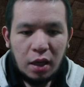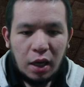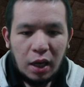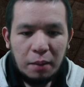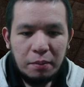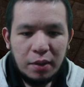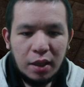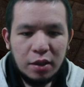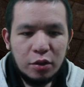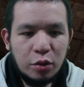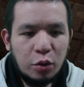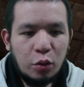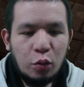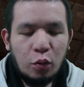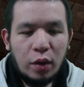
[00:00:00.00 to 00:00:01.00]
I'm not
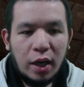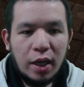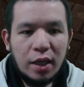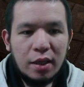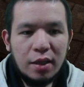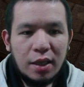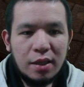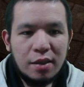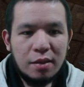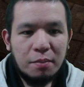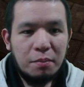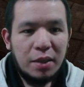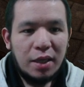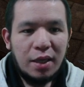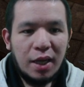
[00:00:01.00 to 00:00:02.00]
sure why this
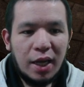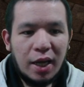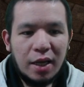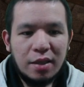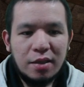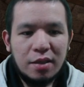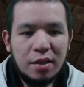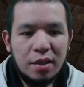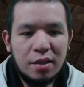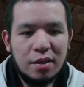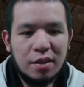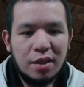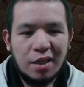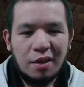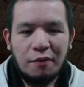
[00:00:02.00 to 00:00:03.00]
Bleeding Edge is
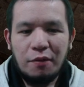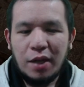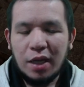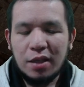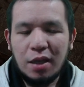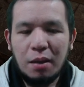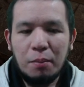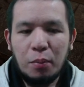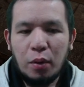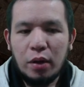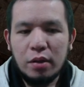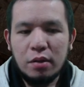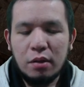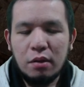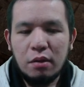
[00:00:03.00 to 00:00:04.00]
not inflicting
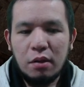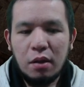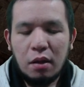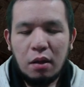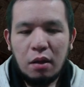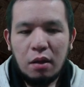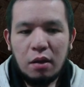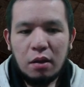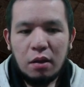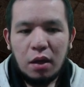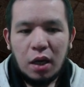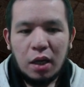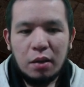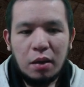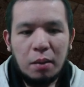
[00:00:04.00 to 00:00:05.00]
poison.
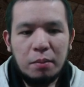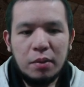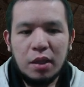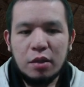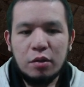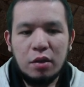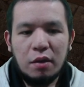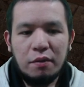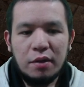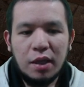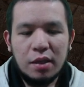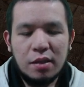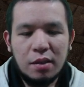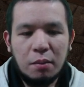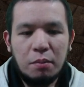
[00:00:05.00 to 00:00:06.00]
I'm not sure if
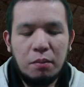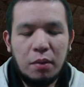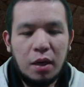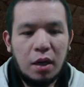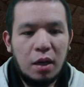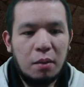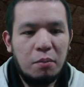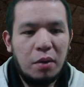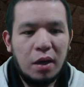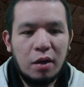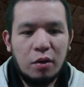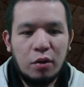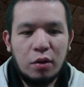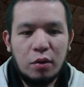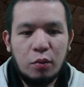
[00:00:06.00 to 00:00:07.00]
that's a bug
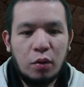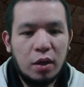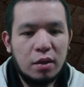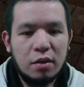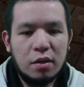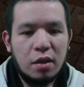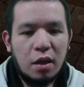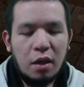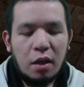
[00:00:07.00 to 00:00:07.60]
or what,